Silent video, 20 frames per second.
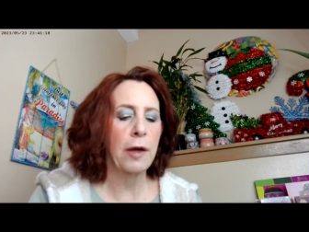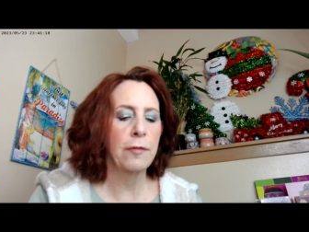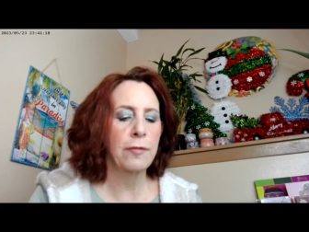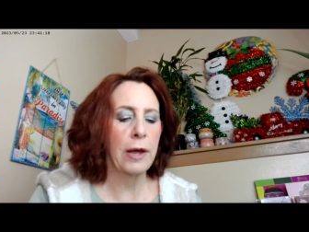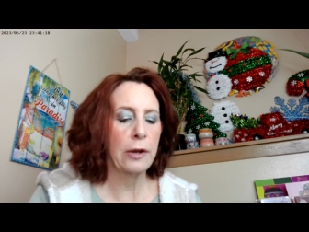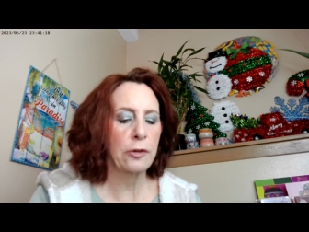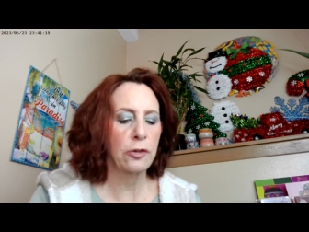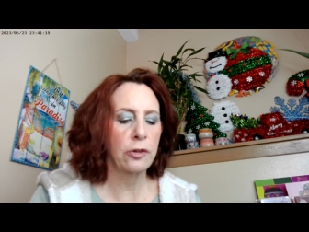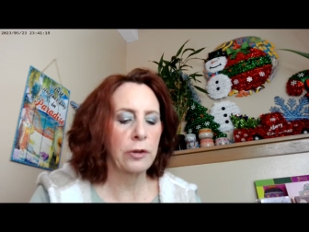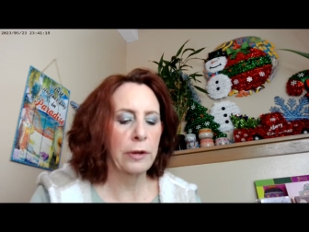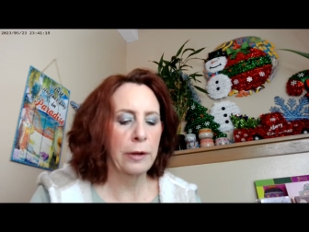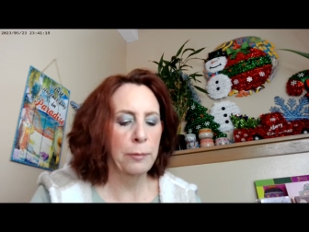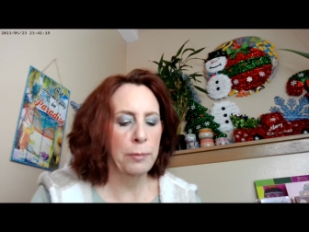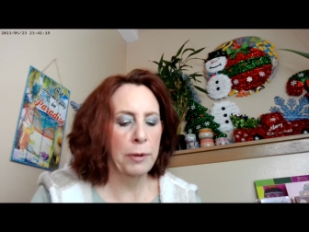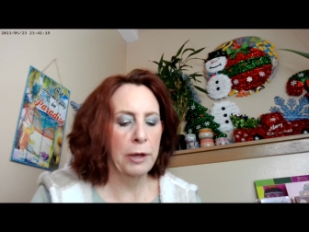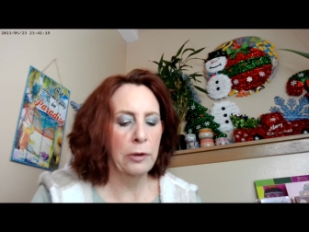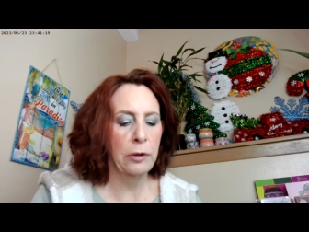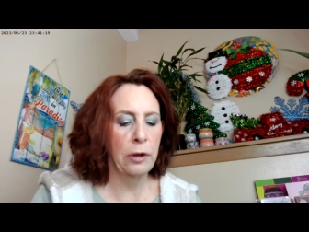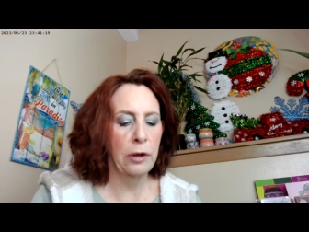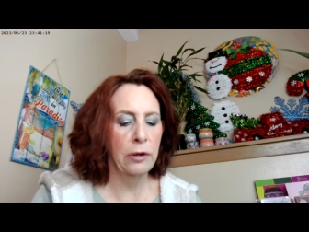I've actually
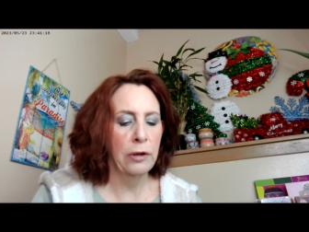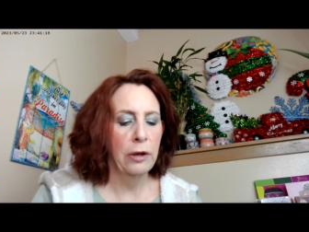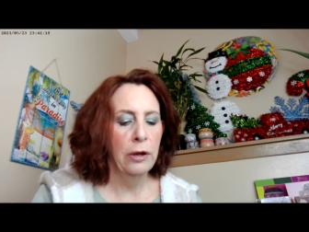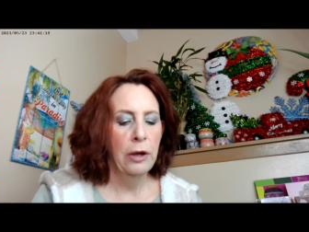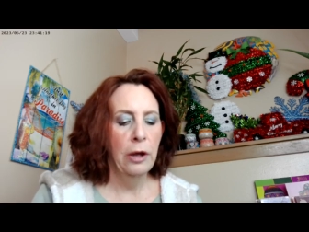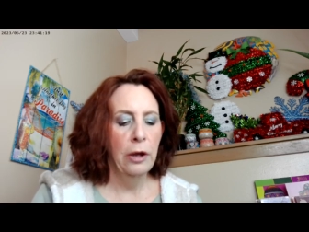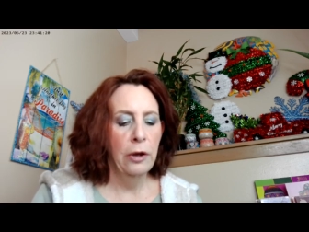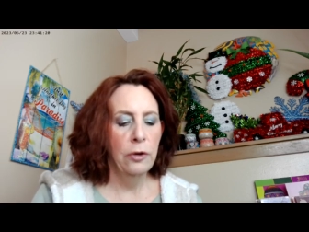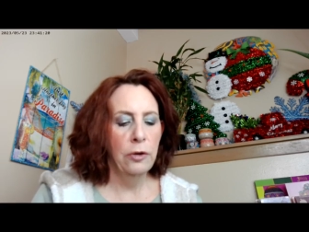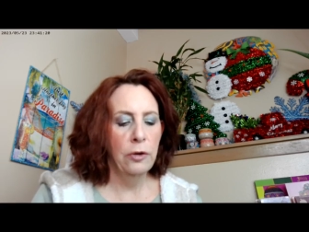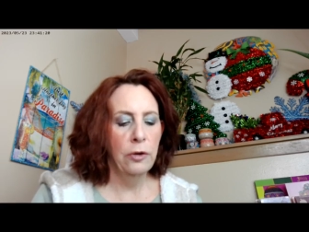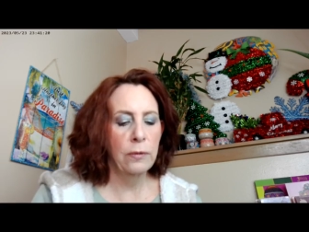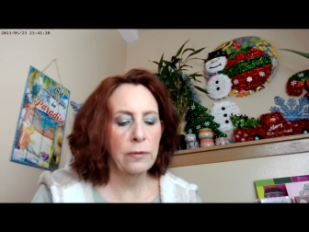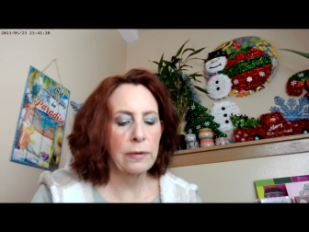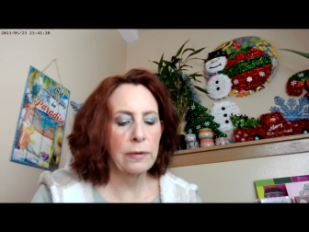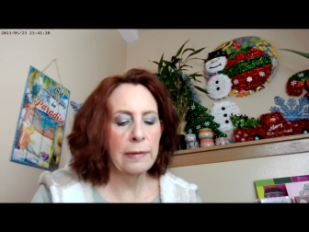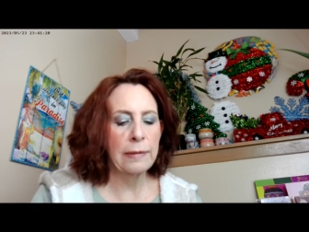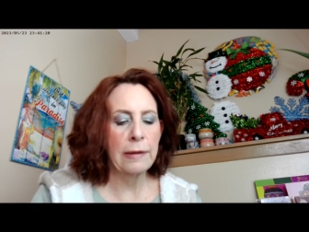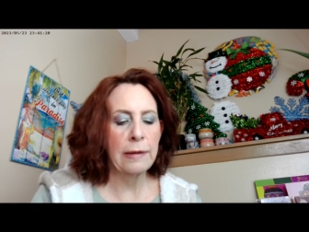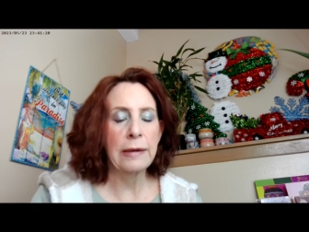been
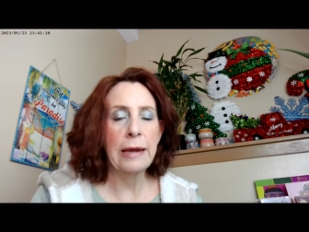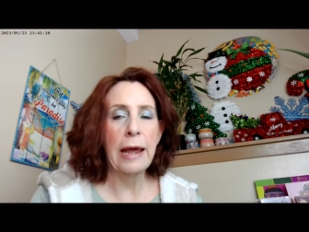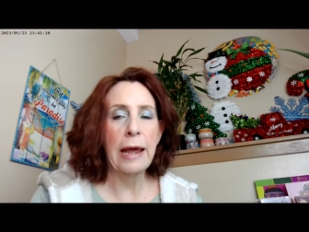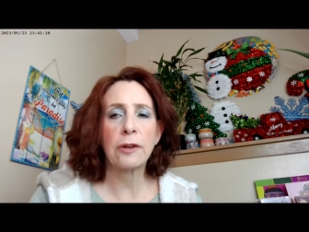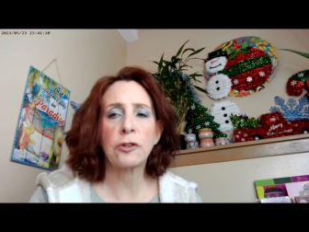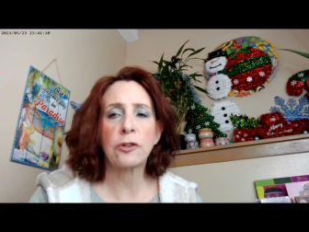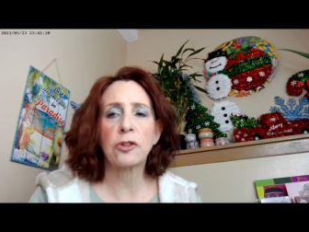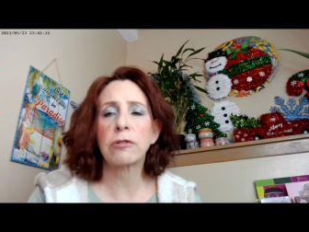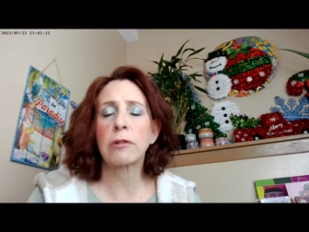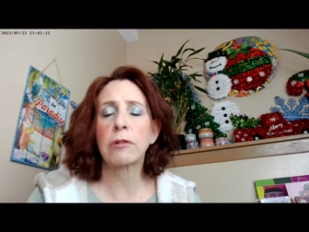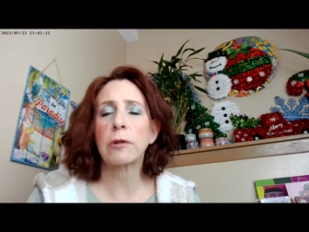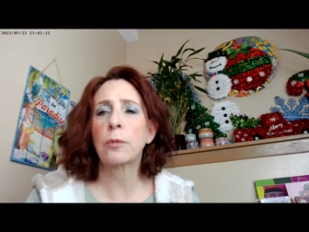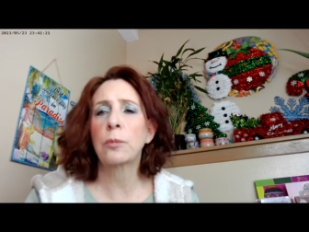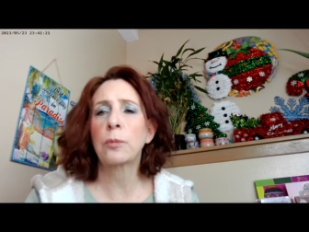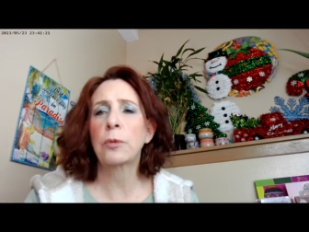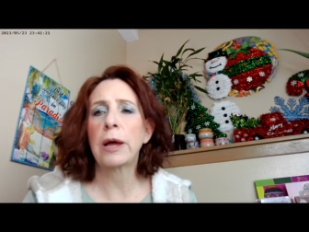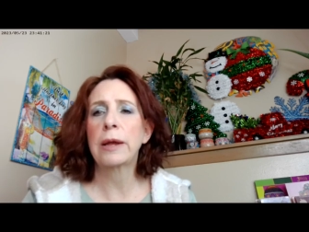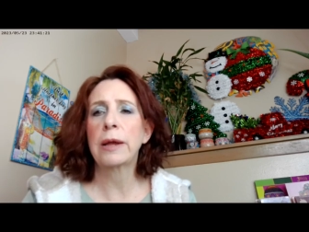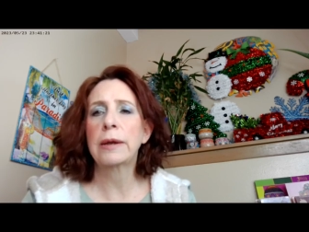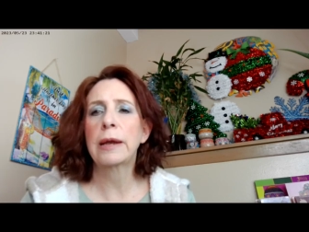using the natural
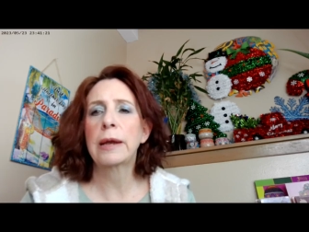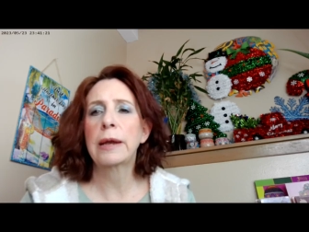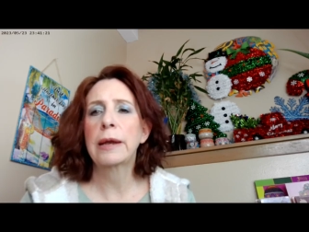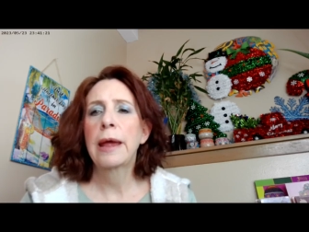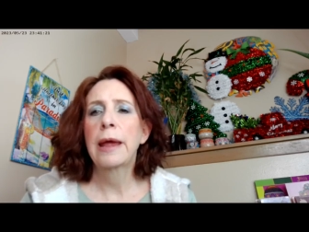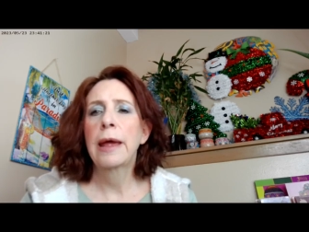one